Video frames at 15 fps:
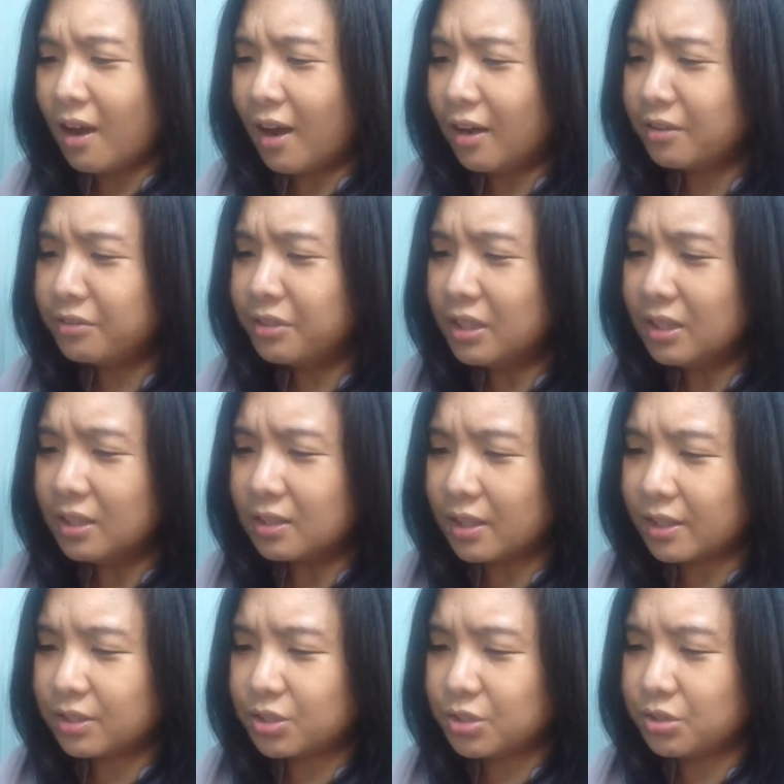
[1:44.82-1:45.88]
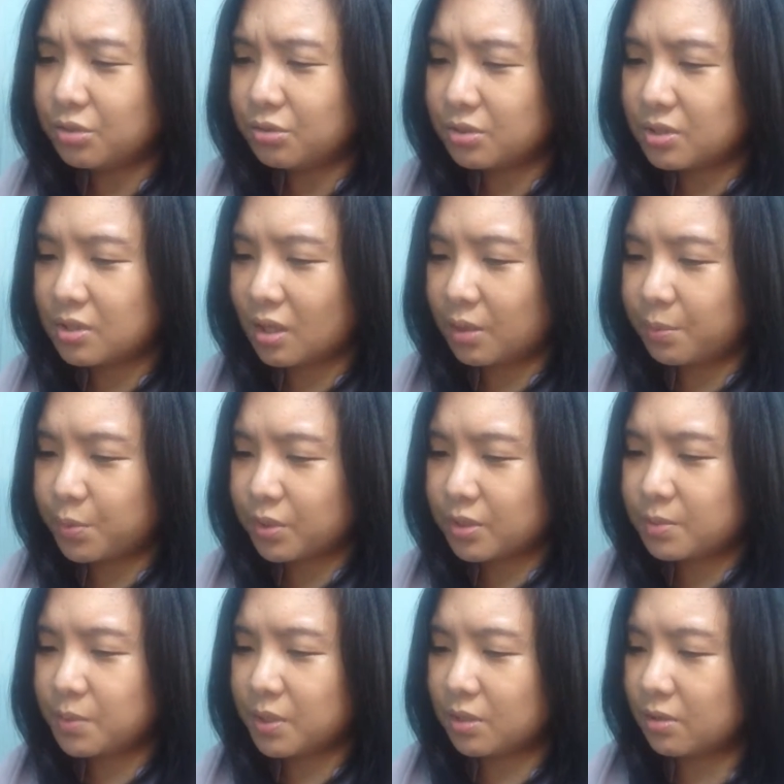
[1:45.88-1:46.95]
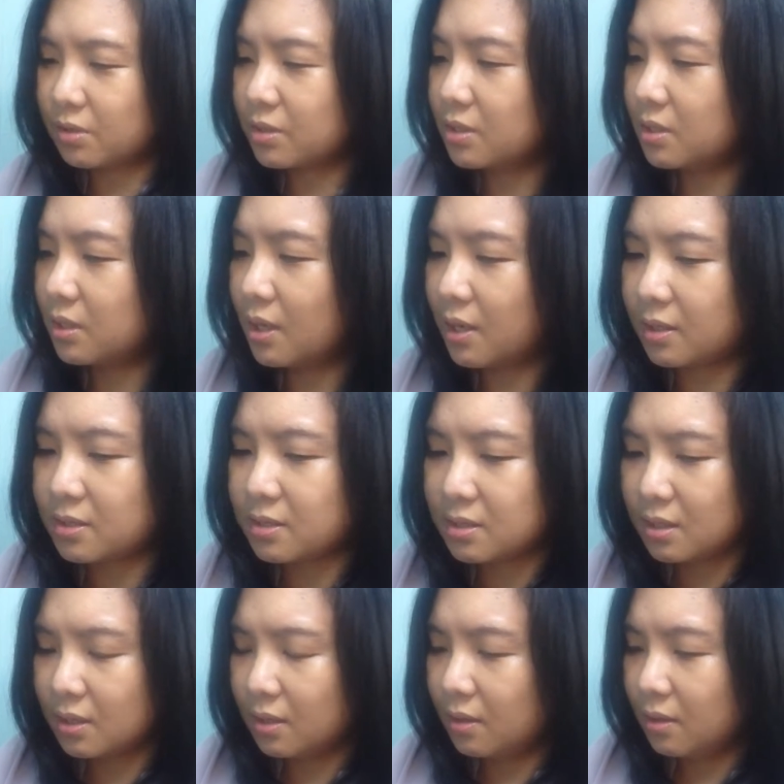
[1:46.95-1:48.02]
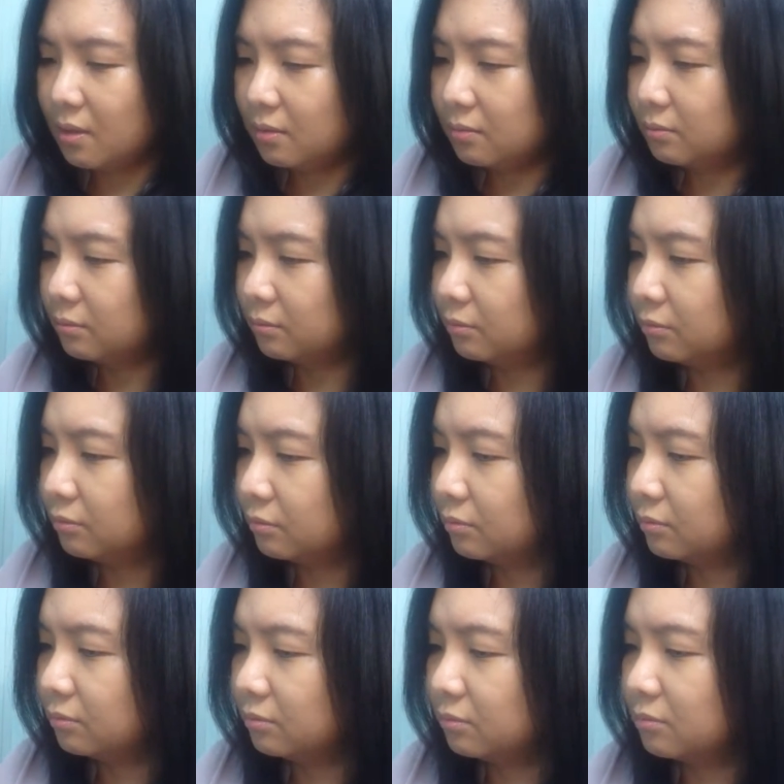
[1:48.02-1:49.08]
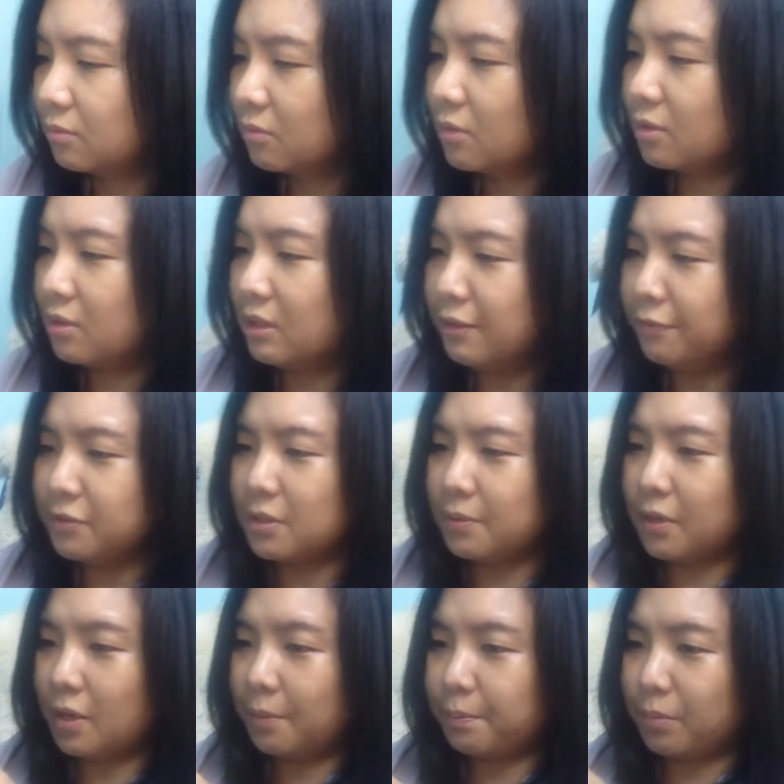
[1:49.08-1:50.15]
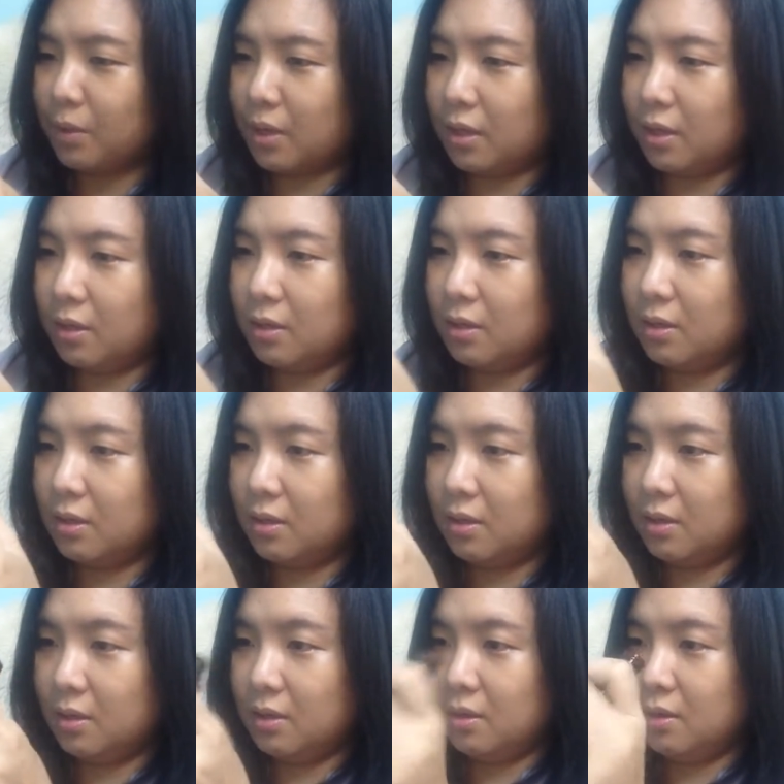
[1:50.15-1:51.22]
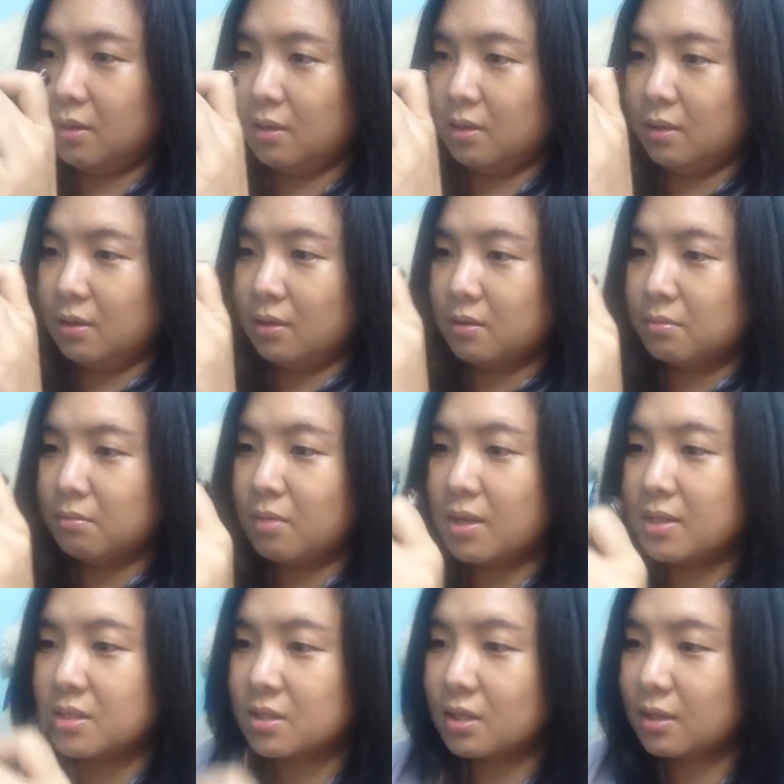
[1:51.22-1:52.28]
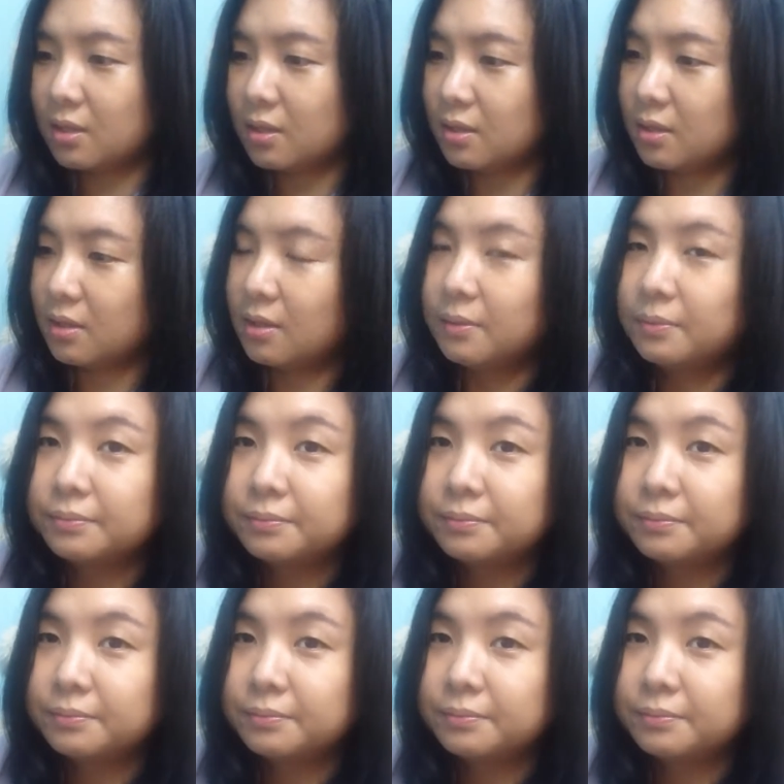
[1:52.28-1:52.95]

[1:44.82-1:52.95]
I really like to use cypress because it has um, lifted up my muscle